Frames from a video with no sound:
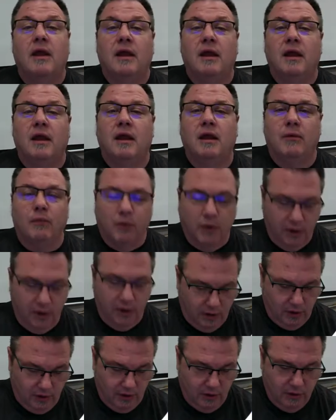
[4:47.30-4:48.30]
it
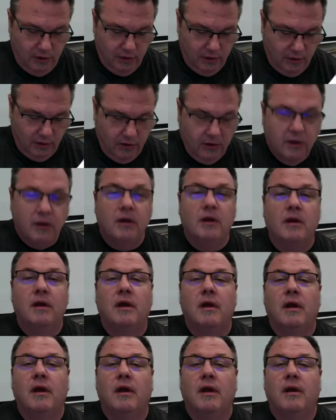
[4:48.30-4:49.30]
will
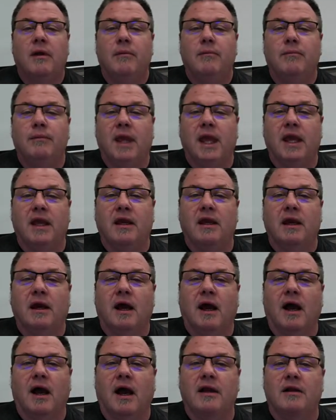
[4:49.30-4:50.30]
make
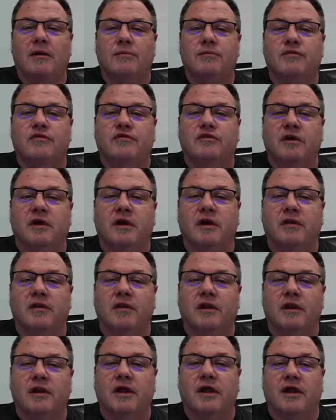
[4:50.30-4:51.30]
items in
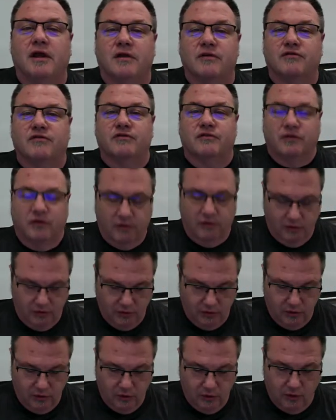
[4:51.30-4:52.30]
the list,
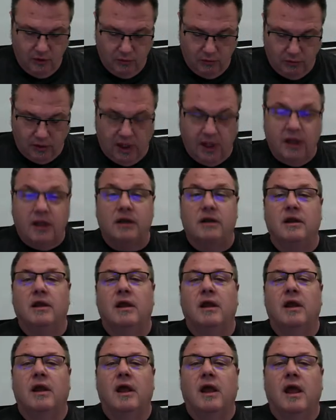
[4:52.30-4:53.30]
right?
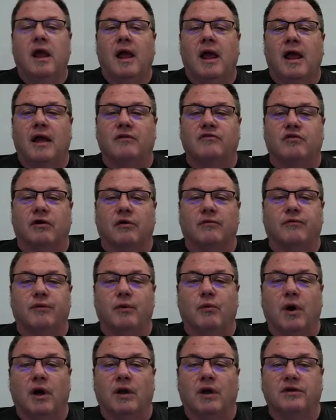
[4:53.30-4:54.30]
And so if we
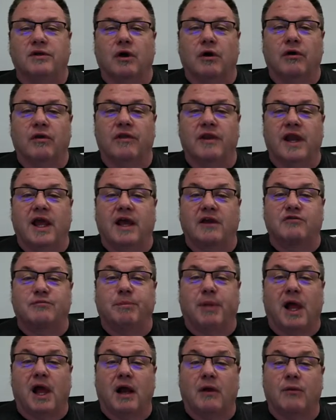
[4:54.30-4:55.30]
want to go to the next
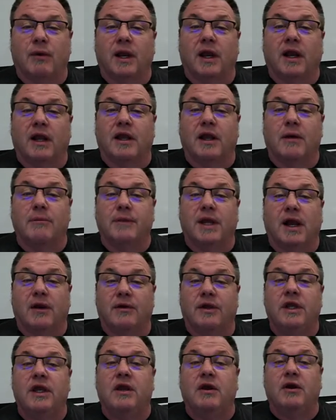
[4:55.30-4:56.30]
block, we got to come down
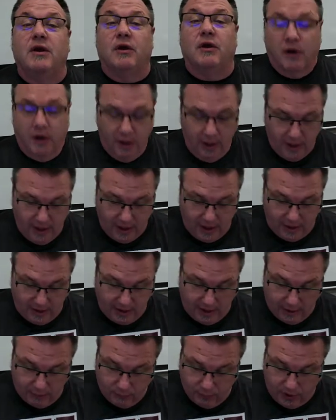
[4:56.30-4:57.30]
here. And
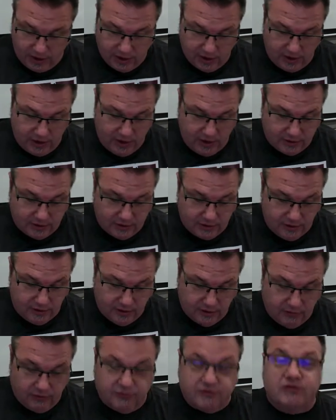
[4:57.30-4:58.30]
again, we can hit the
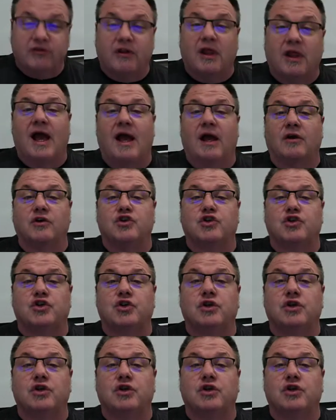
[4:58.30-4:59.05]
little slash